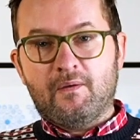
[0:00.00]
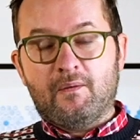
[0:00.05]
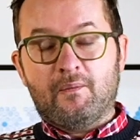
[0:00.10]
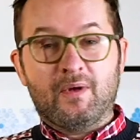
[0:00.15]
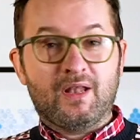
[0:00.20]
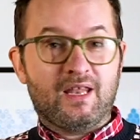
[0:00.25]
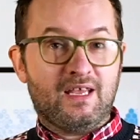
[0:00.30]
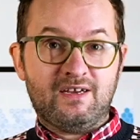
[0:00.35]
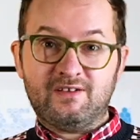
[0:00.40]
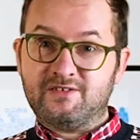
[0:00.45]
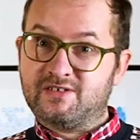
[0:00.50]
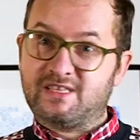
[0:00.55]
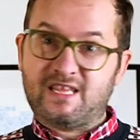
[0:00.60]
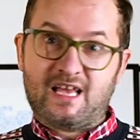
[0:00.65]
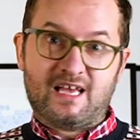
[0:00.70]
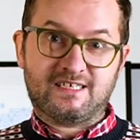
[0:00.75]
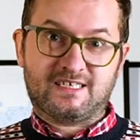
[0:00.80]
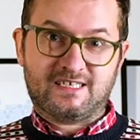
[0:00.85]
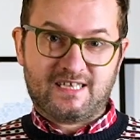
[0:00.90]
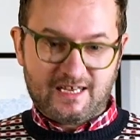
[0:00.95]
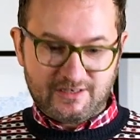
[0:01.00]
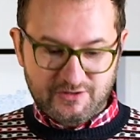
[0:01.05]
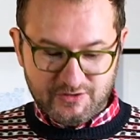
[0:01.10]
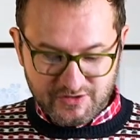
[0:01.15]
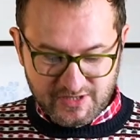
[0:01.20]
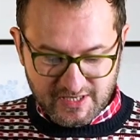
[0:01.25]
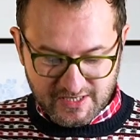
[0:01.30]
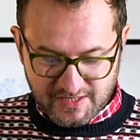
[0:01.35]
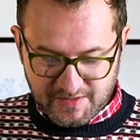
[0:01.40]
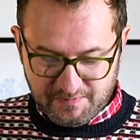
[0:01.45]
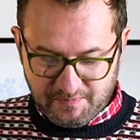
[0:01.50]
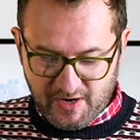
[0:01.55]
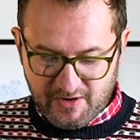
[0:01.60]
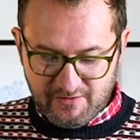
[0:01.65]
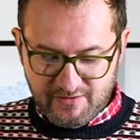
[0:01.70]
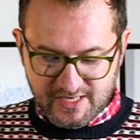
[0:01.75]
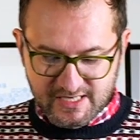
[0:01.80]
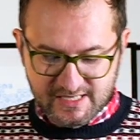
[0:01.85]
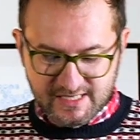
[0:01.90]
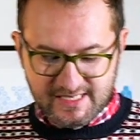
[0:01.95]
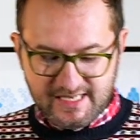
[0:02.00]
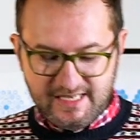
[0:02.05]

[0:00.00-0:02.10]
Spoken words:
Well, that's Daniel's experience.